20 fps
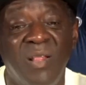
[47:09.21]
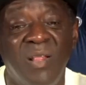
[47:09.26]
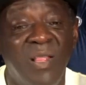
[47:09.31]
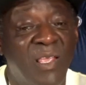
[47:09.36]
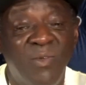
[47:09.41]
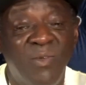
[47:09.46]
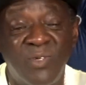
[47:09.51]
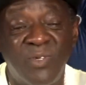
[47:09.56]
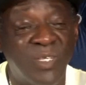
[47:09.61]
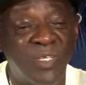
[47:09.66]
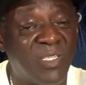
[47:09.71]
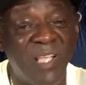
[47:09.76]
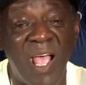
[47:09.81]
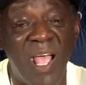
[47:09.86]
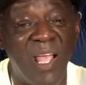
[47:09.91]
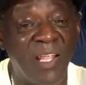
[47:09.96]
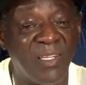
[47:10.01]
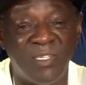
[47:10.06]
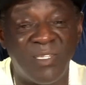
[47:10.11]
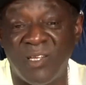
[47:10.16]
He was
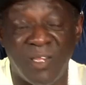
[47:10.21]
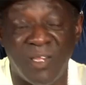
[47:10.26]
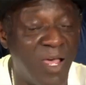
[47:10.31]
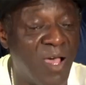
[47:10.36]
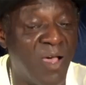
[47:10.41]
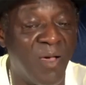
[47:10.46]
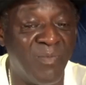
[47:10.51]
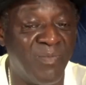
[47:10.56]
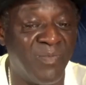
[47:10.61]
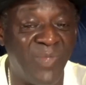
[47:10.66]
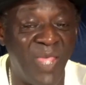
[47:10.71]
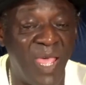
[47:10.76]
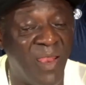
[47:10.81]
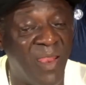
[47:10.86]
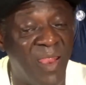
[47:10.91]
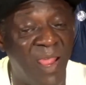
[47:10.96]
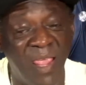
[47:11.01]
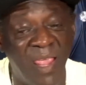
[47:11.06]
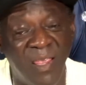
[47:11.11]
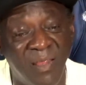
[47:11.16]
inside his club that
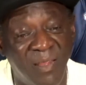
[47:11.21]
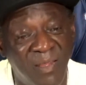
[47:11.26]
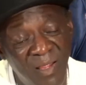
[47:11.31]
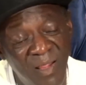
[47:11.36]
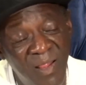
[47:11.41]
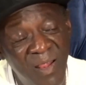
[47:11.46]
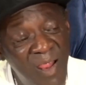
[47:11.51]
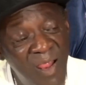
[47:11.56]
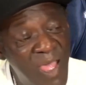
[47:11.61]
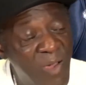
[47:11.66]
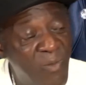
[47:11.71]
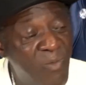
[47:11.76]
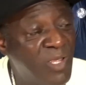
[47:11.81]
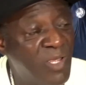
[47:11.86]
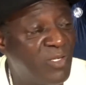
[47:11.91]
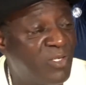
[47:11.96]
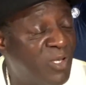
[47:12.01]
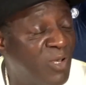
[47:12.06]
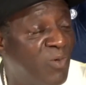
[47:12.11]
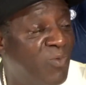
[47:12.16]
night. I went and
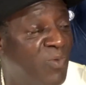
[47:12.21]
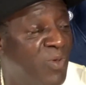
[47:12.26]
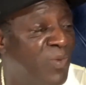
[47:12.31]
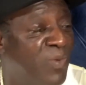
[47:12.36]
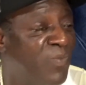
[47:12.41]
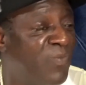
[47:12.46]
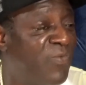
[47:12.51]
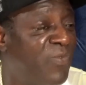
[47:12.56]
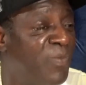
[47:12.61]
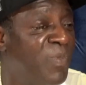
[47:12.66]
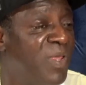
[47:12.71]
chilled with him for a minute.